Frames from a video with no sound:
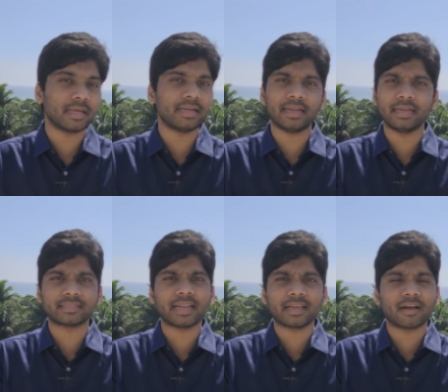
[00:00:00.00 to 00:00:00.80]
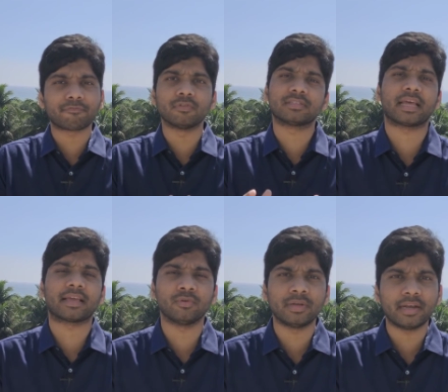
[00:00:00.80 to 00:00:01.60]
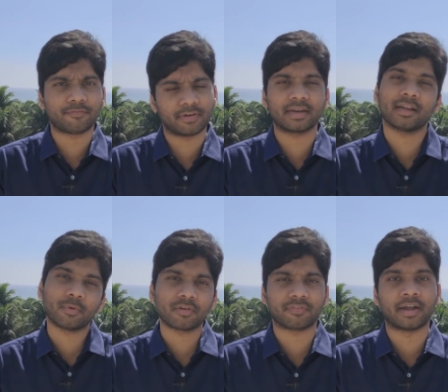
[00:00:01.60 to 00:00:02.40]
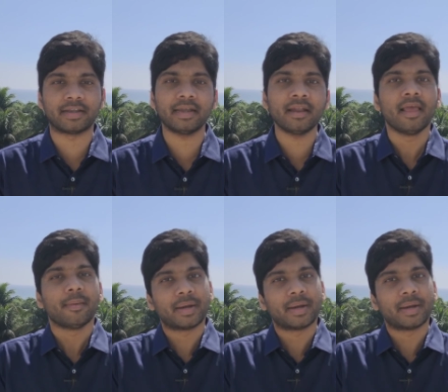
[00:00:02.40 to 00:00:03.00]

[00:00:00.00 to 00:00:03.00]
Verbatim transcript: It's like a full stack. You need, forget about front end,